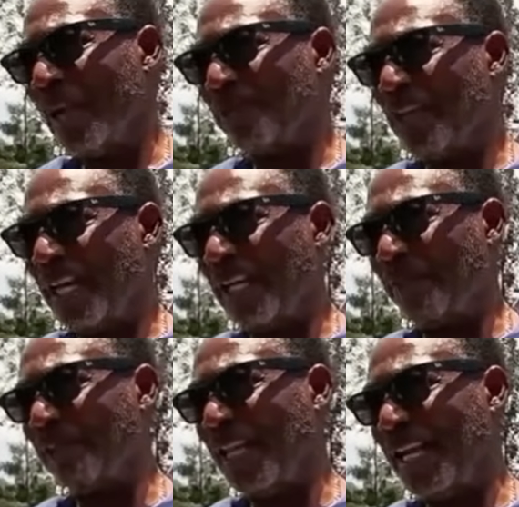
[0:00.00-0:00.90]
after I
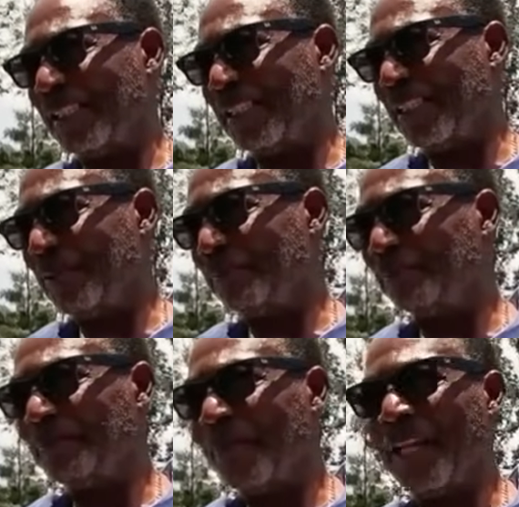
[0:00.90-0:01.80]
left last year,
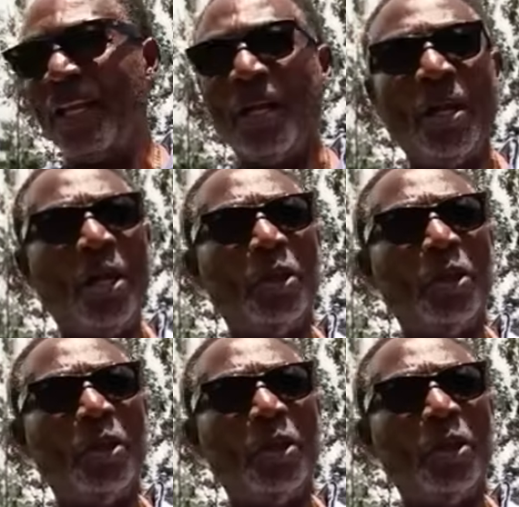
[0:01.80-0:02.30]
yes, to bring